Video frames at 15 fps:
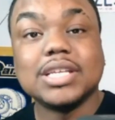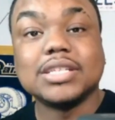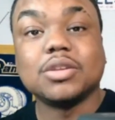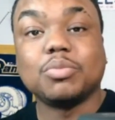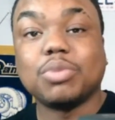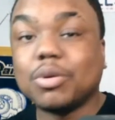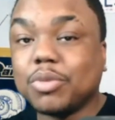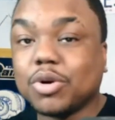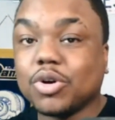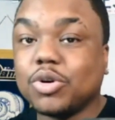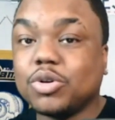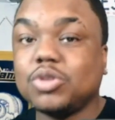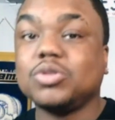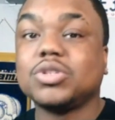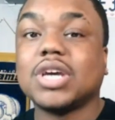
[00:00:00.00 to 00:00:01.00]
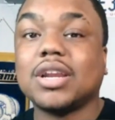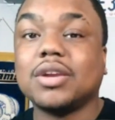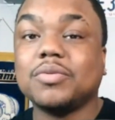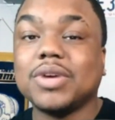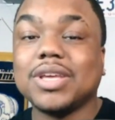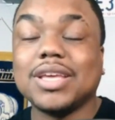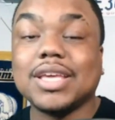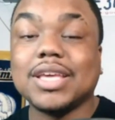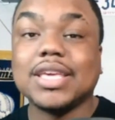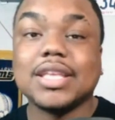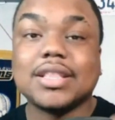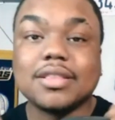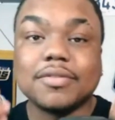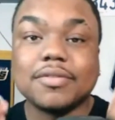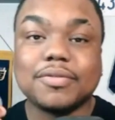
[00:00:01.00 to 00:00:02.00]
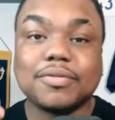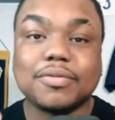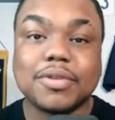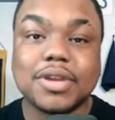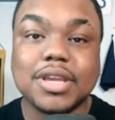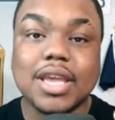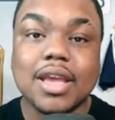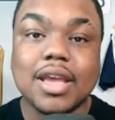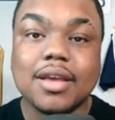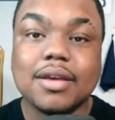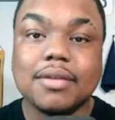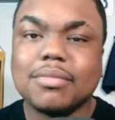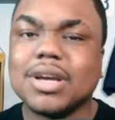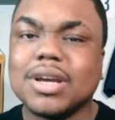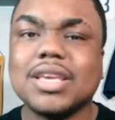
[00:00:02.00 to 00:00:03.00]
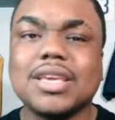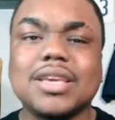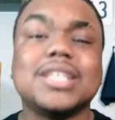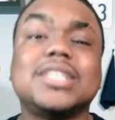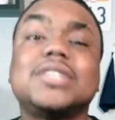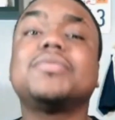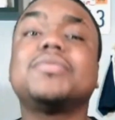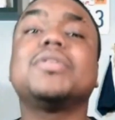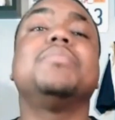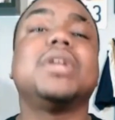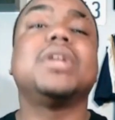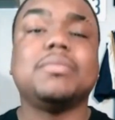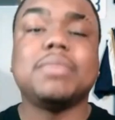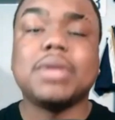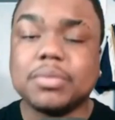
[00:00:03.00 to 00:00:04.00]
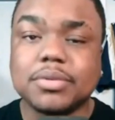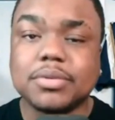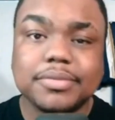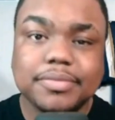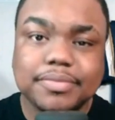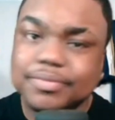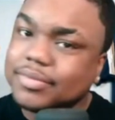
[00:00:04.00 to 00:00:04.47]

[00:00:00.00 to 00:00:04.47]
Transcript: is the promo code you sign up with and get the free money. It's free money, people.